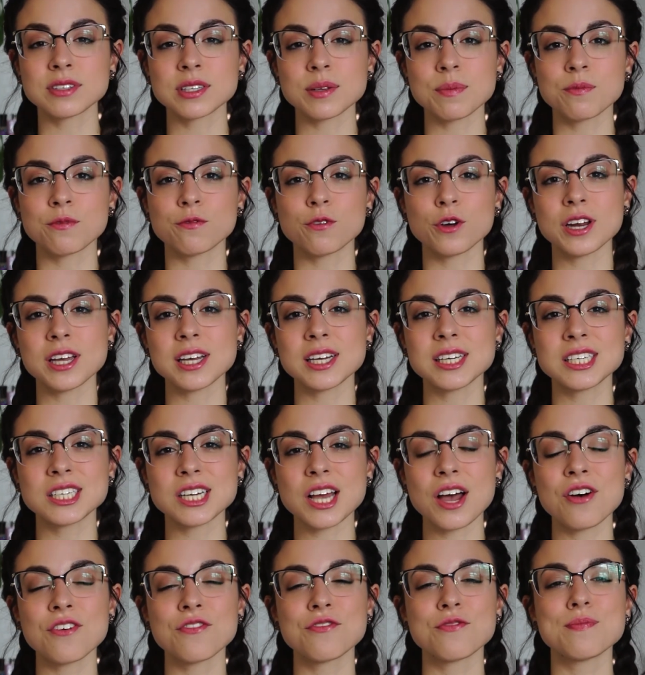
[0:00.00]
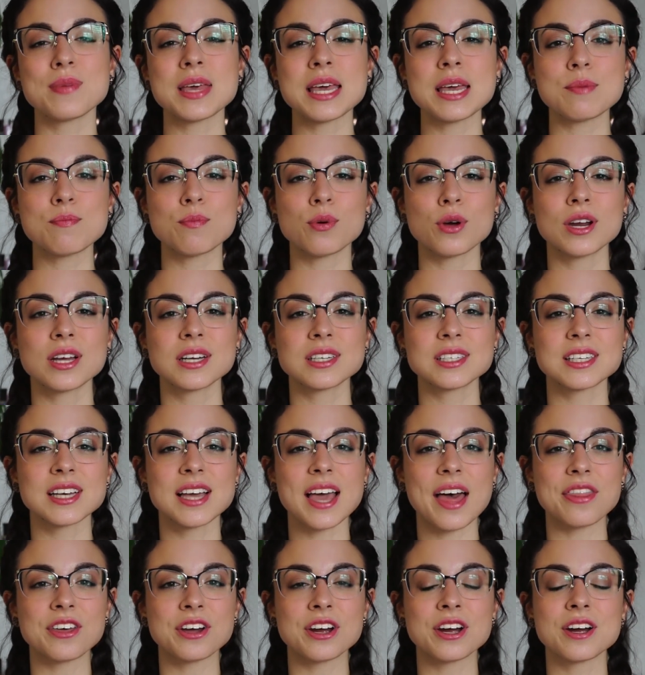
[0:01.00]
some footage of me putting
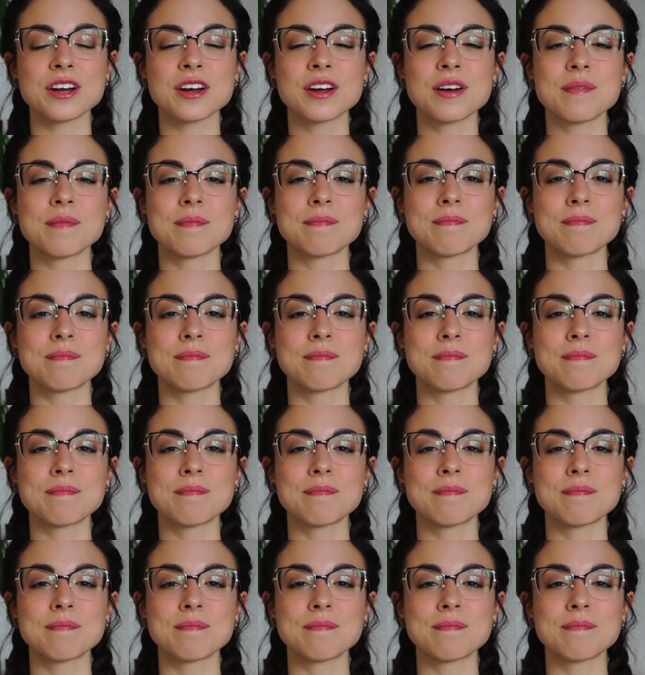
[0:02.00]
together